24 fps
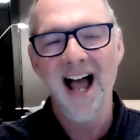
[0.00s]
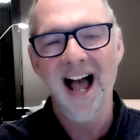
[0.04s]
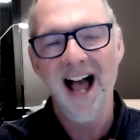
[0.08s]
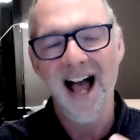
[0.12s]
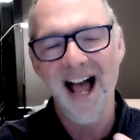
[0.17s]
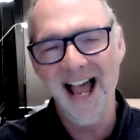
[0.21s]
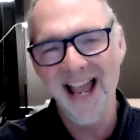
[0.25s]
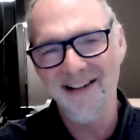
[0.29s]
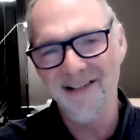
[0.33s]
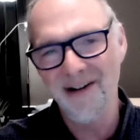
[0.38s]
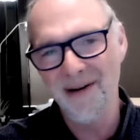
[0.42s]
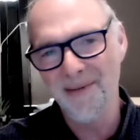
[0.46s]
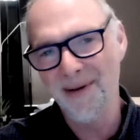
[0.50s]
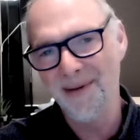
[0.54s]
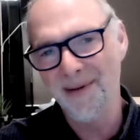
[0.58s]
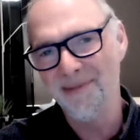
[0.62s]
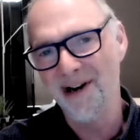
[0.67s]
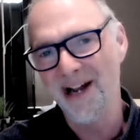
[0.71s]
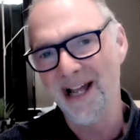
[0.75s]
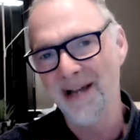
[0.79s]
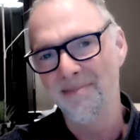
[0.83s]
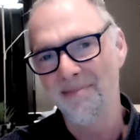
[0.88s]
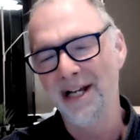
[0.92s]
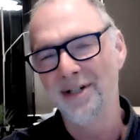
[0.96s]
I remember
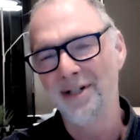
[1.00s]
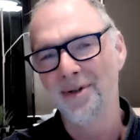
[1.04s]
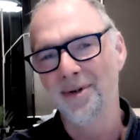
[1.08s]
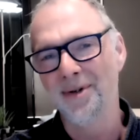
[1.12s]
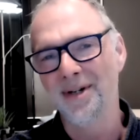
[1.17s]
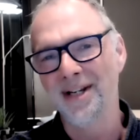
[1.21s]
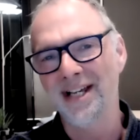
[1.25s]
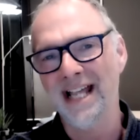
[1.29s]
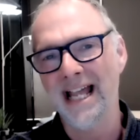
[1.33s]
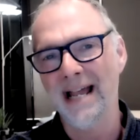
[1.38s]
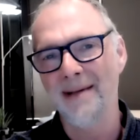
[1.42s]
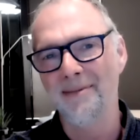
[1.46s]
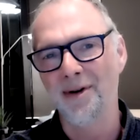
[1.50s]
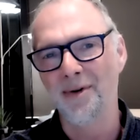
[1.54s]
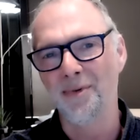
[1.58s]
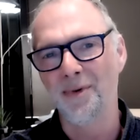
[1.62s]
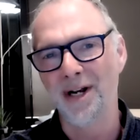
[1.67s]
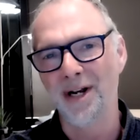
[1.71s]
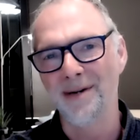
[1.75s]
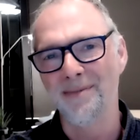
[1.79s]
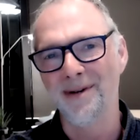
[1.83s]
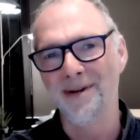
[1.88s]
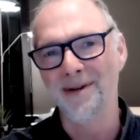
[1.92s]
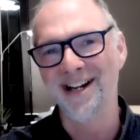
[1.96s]
I had my daughter come on
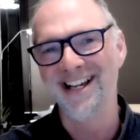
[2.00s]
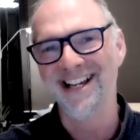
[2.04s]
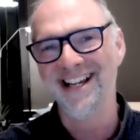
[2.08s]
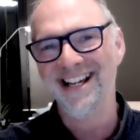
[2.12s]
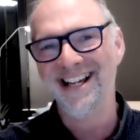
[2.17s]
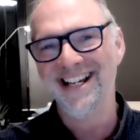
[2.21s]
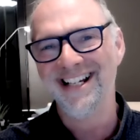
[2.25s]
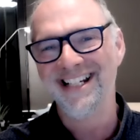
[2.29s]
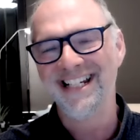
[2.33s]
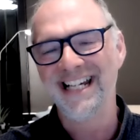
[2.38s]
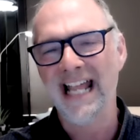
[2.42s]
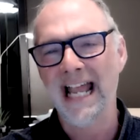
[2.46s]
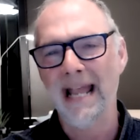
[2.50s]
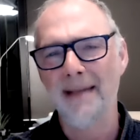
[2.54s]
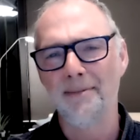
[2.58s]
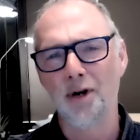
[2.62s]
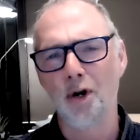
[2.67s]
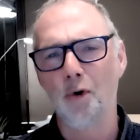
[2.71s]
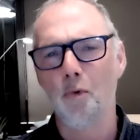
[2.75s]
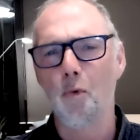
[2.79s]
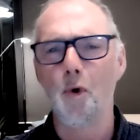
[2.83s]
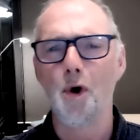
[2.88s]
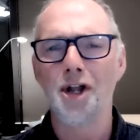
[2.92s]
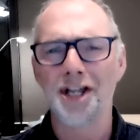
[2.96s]
one of my, she came on
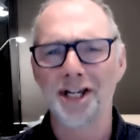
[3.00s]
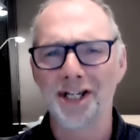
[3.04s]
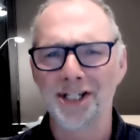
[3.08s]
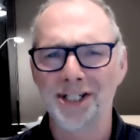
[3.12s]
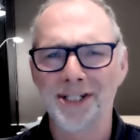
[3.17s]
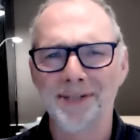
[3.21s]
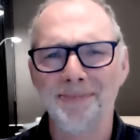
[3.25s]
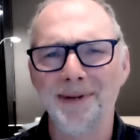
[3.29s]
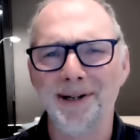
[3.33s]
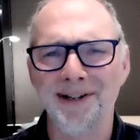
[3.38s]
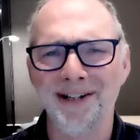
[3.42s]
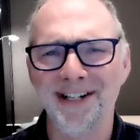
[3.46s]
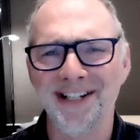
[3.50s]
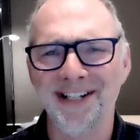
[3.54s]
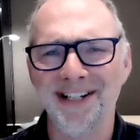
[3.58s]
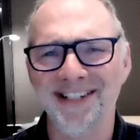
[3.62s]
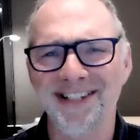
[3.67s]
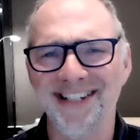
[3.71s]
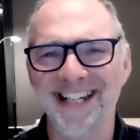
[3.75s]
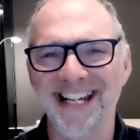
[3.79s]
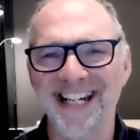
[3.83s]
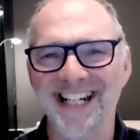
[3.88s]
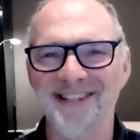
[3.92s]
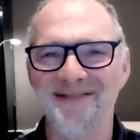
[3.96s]
a work experience
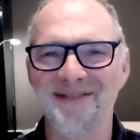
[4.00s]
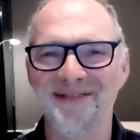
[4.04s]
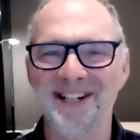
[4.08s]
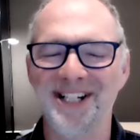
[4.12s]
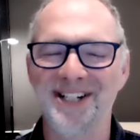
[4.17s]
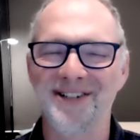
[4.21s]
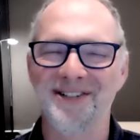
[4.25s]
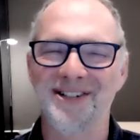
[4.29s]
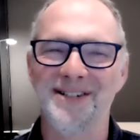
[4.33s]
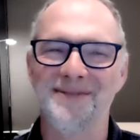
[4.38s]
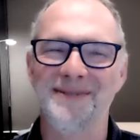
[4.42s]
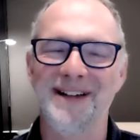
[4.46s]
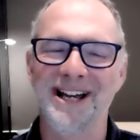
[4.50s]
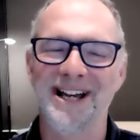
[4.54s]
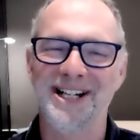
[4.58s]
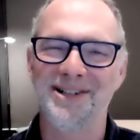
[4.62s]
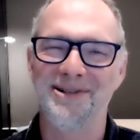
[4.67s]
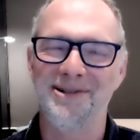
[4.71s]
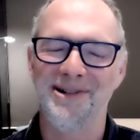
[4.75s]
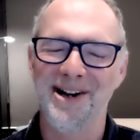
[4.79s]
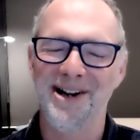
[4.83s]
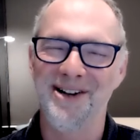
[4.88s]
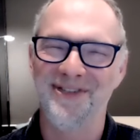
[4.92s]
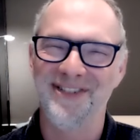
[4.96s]
session when she was about
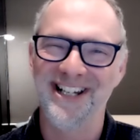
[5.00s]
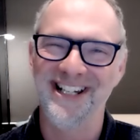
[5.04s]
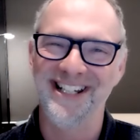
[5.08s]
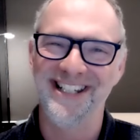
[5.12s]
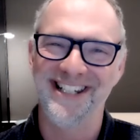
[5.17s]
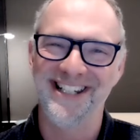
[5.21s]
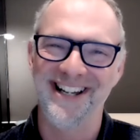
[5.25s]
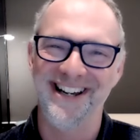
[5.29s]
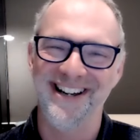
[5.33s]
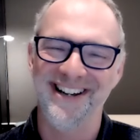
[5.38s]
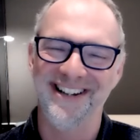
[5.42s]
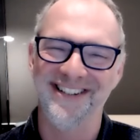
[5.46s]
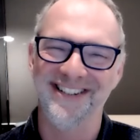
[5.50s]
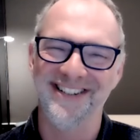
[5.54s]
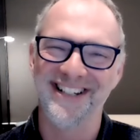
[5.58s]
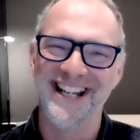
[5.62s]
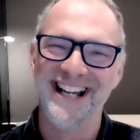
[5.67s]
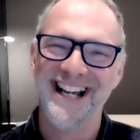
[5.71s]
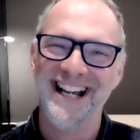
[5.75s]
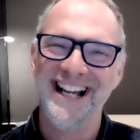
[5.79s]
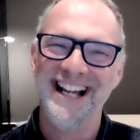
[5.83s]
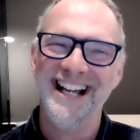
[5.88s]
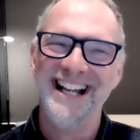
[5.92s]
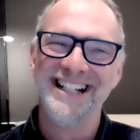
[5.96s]
12 years old,
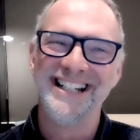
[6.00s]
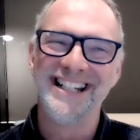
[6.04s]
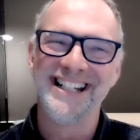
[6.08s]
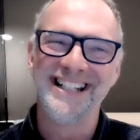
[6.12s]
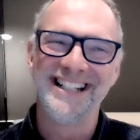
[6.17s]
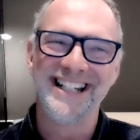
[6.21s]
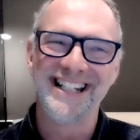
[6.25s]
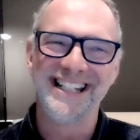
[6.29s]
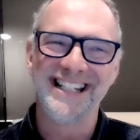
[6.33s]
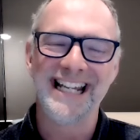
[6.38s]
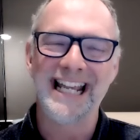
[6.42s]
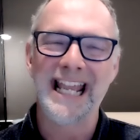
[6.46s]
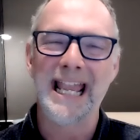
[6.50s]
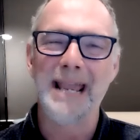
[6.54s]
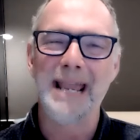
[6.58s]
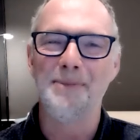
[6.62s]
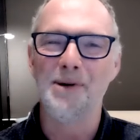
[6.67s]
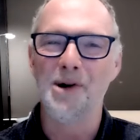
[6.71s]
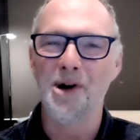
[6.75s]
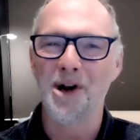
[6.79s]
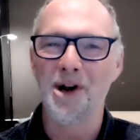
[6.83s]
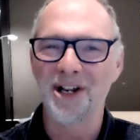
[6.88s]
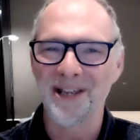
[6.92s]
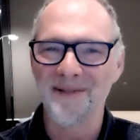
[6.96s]
just, just to keep
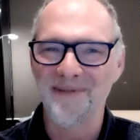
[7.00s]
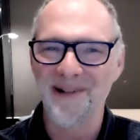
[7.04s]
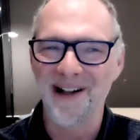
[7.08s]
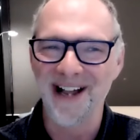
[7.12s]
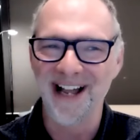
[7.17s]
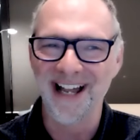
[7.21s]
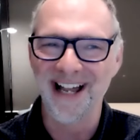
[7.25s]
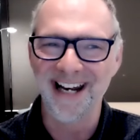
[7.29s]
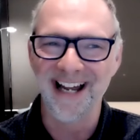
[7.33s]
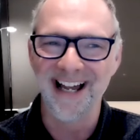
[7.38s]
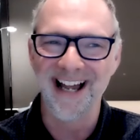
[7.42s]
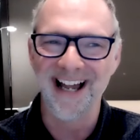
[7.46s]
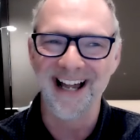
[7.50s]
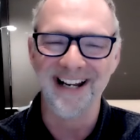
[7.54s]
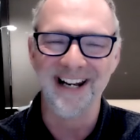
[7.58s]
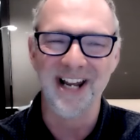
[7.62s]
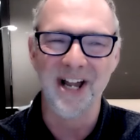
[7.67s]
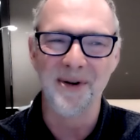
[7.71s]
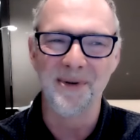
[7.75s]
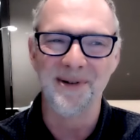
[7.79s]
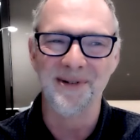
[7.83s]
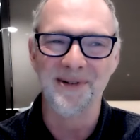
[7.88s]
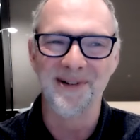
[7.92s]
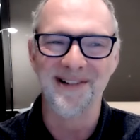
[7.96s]
her occupied. I, I know
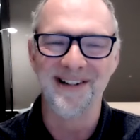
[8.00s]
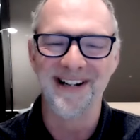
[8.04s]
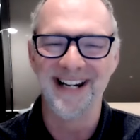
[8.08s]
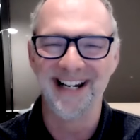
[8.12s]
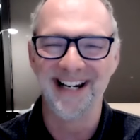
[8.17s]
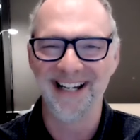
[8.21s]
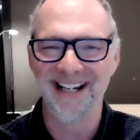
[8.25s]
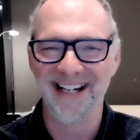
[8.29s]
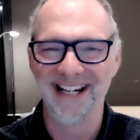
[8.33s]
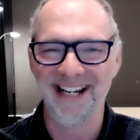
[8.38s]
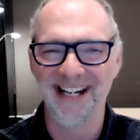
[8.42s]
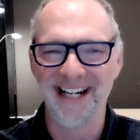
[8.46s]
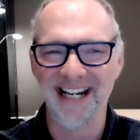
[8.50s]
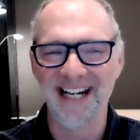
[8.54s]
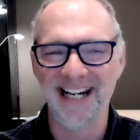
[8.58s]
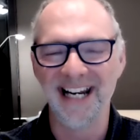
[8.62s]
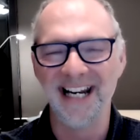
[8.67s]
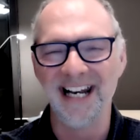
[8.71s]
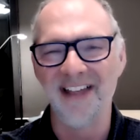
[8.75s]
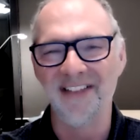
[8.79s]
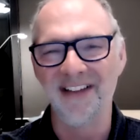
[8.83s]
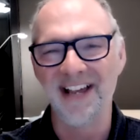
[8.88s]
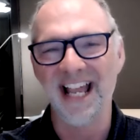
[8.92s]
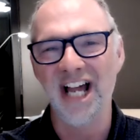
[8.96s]
we were in, in, in,
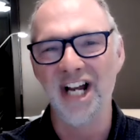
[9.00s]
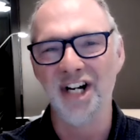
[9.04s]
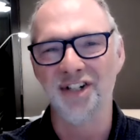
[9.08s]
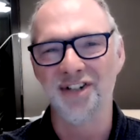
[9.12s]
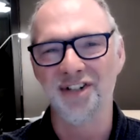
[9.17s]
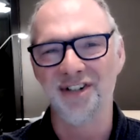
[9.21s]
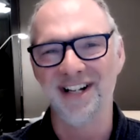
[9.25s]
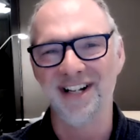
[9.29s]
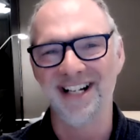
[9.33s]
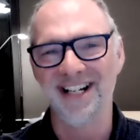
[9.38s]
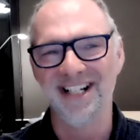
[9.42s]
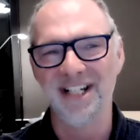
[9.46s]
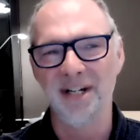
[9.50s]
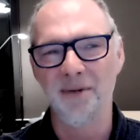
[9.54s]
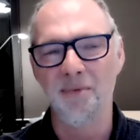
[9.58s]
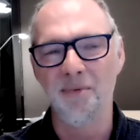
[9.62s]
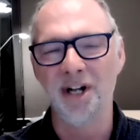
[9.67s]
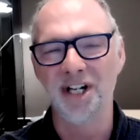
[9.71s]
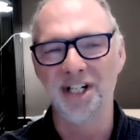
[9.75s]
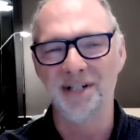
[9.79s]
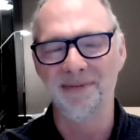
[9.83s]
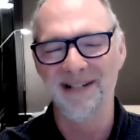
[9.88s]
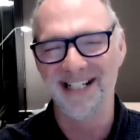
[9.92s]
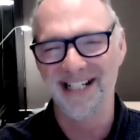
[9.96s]
another country and she
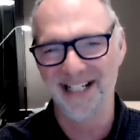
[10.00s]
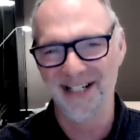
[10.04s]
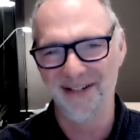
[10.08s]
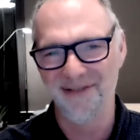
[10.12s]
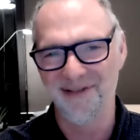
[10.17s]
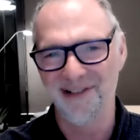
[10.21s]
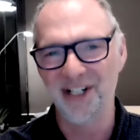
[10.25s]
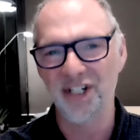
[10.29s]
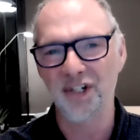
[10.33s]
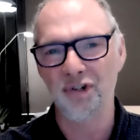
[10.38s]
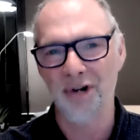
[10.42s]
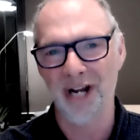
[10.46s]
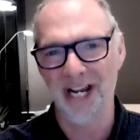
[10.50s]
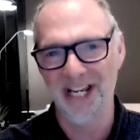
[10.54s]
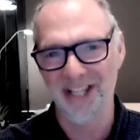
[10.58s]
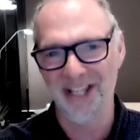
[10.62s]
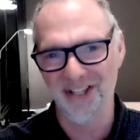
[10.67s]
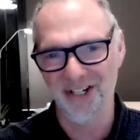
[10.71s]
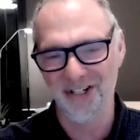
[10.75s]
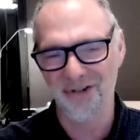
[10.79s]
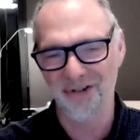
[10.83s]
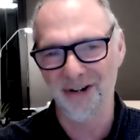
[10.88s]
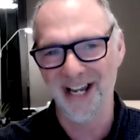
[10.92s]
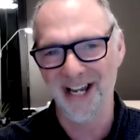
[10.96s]
watched me deliver a train
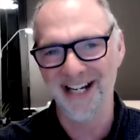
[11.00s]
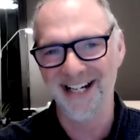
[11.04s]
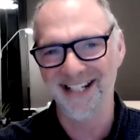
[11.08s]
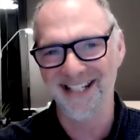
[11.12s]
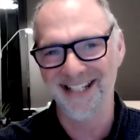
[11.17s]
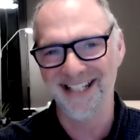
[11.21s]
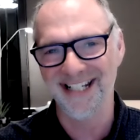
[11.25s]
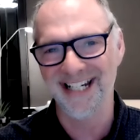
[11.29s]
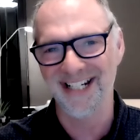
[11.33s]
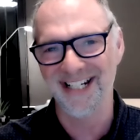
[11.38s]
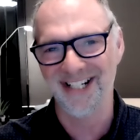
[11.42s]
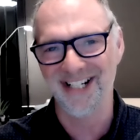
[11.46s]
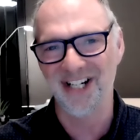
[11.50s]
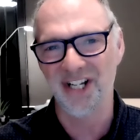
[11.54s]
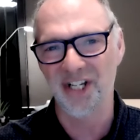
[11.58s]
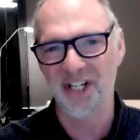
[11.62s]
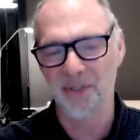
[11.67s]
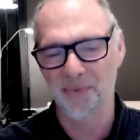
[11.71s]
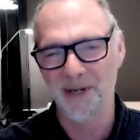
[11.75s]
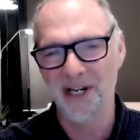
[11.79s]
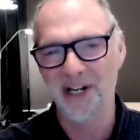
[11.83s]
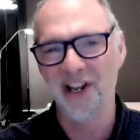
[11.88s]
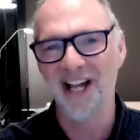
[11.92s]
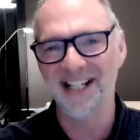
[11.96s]
the trainer session because
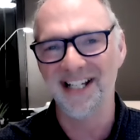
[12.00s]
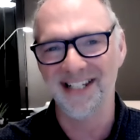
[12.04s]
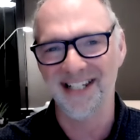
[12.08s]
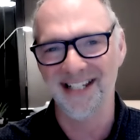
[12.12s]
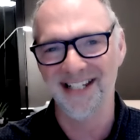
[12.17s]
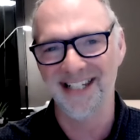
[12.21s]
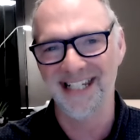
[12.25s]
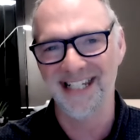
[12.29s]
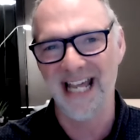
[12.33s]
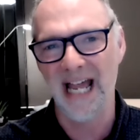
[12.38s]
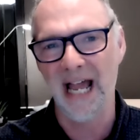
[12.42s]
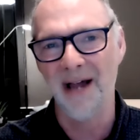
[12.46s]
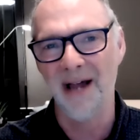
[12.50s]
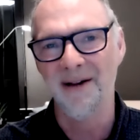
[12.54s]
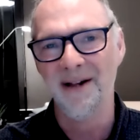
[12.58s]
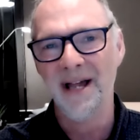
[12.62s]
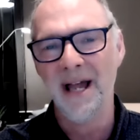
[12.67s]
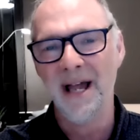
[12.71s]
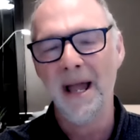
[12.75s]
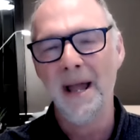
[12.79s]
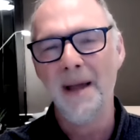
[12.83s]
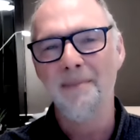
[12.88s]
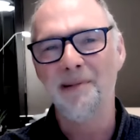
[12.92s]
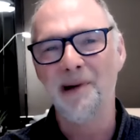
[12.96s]
we license our
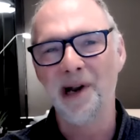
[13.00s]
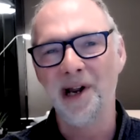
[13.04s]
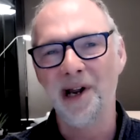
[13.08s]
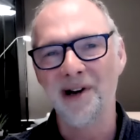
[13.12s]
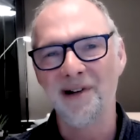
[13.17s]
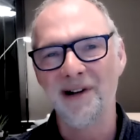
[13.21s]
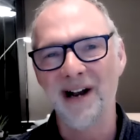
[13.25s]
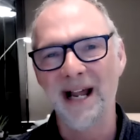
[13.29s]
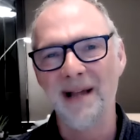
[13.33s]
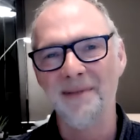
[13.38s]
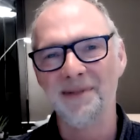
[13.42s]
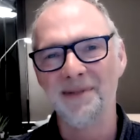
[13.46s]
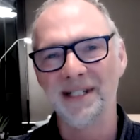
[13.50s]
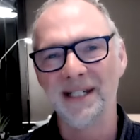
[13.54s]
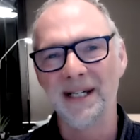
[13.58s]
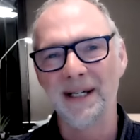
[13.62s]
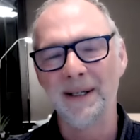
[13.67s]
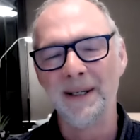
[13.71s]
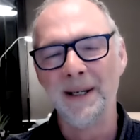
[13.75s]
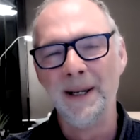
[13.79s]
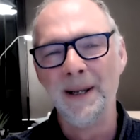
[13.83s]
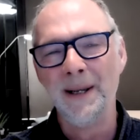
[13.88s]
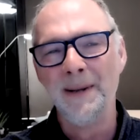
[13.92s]
programs and